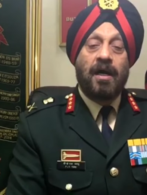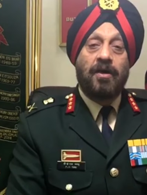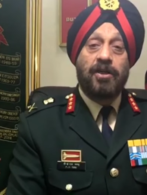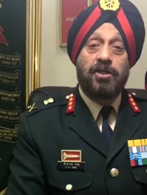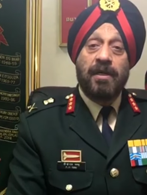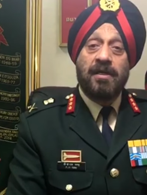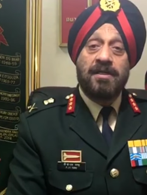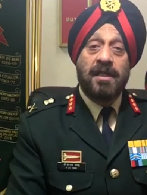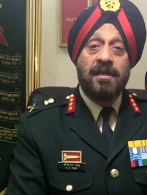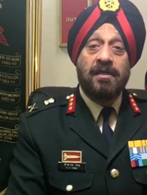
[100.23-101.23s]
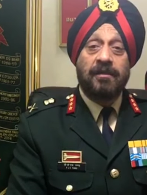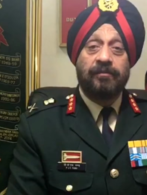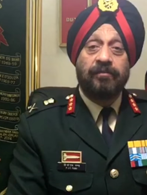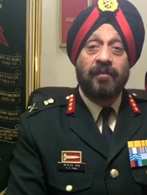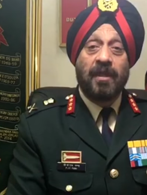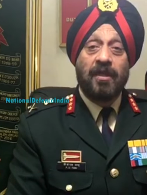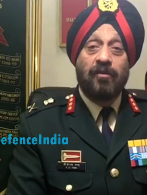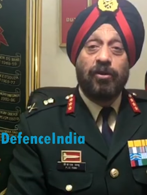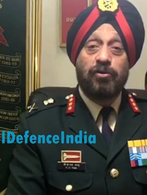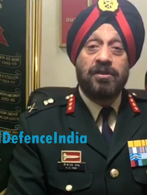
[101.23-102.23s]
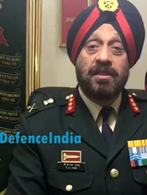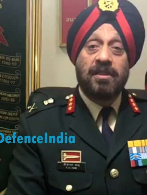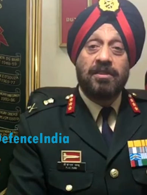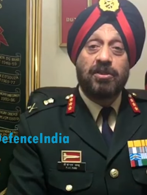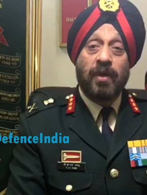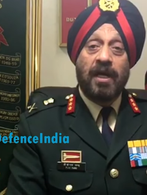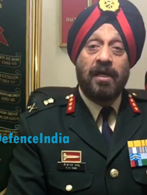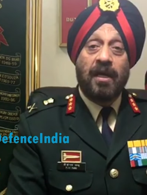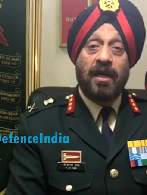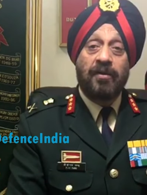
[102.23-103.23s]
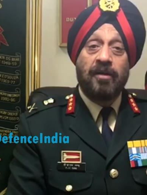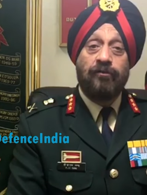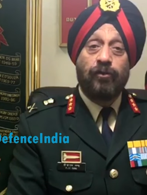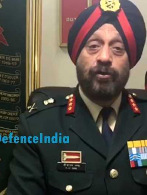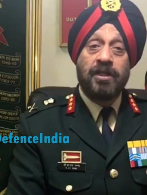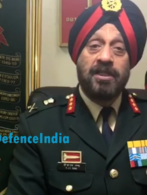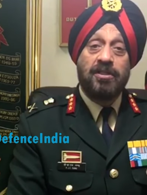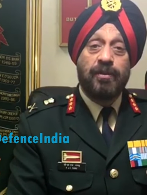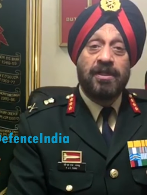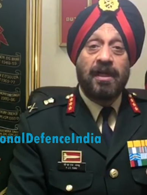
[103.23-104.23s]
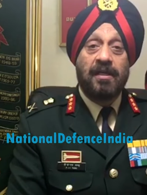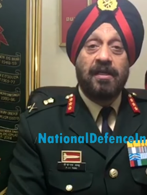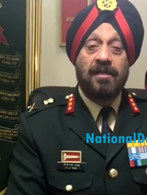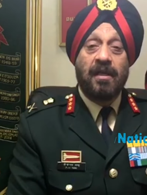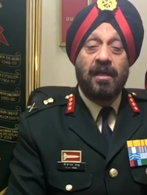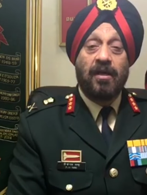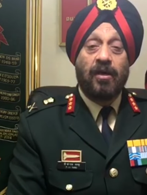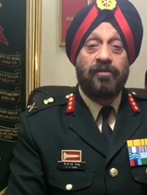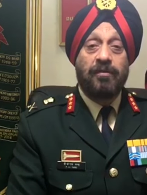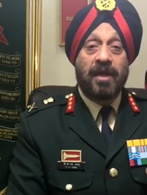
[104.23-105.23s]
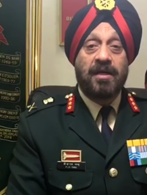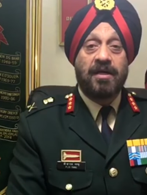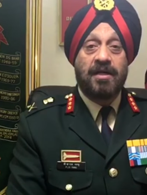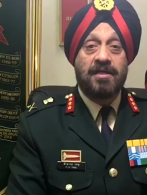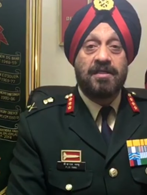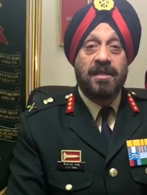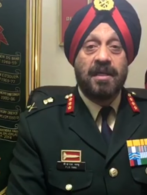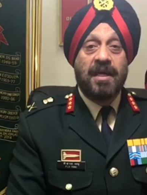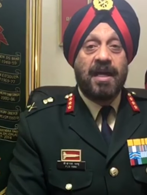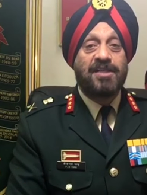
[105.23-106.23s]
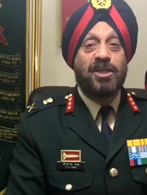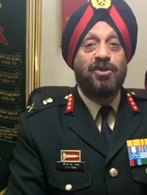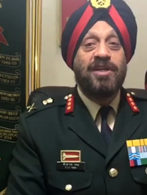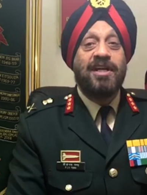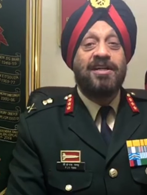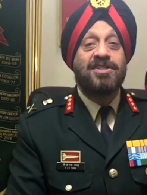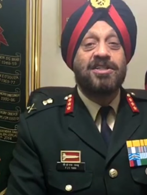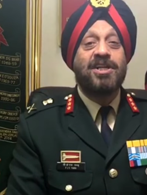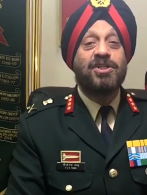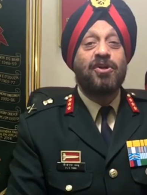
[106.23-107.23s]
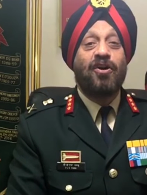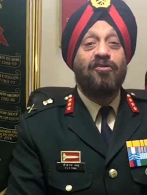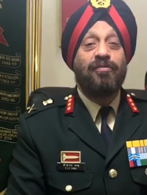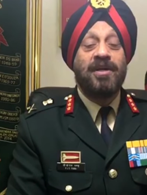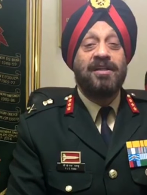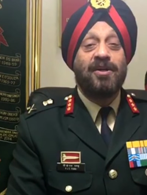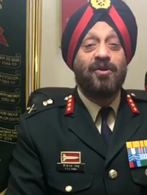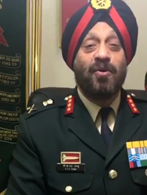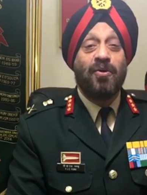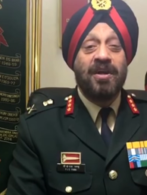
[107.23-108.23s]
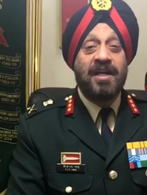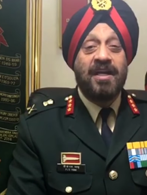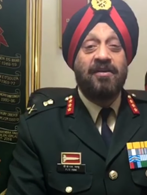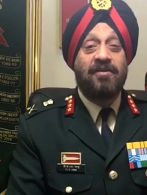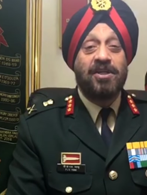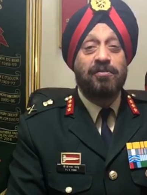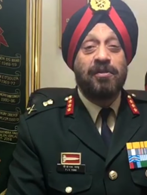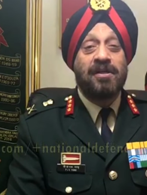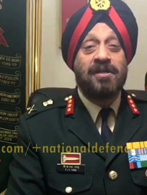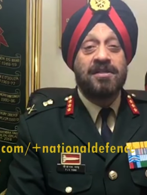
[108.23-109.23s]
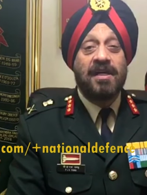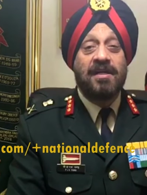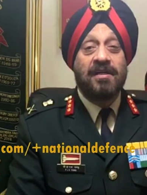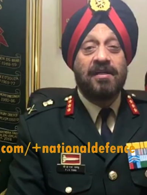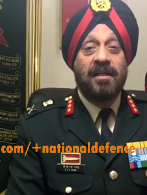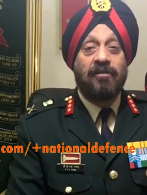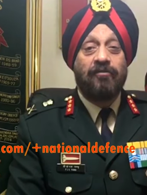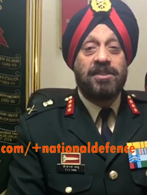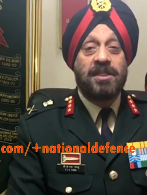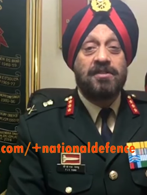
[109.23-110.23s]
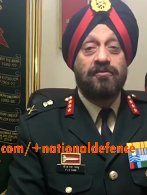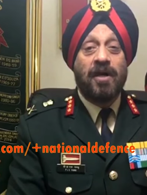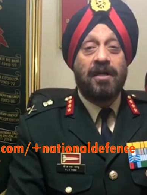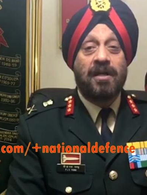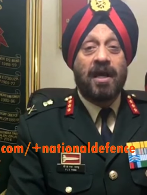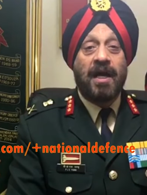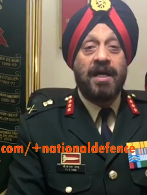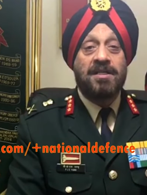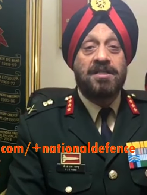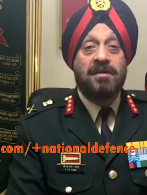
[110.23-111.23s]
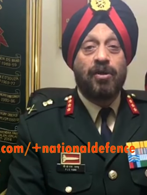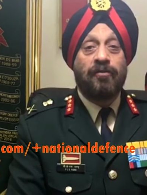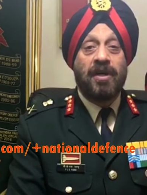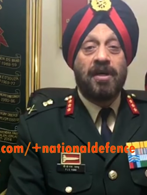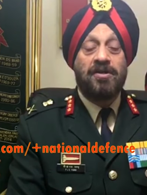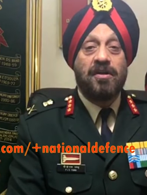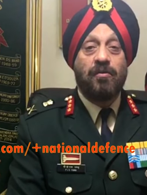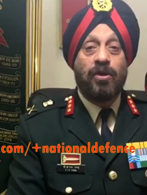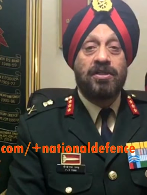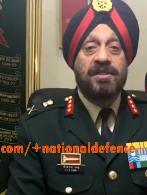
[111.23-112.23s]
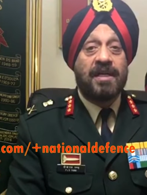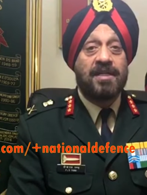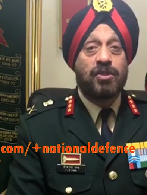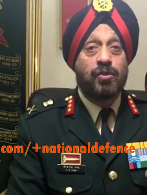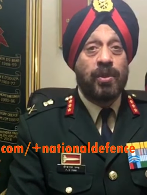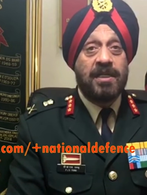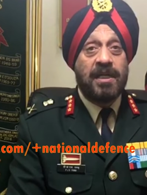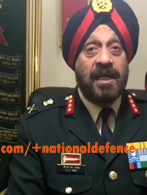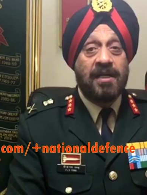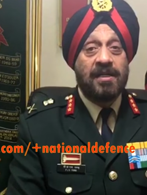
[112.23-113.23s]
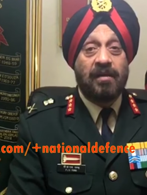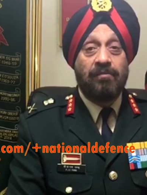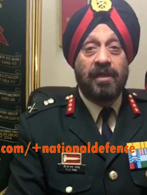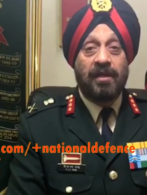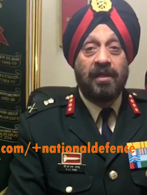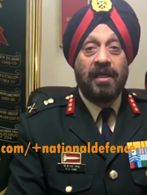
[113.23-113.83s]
Our regimental center which was erstwhile 114th Battalion of the Marathas, has a unique distinction of being the only regimental center which has won highest number of gallantry awards, that is 28 in number,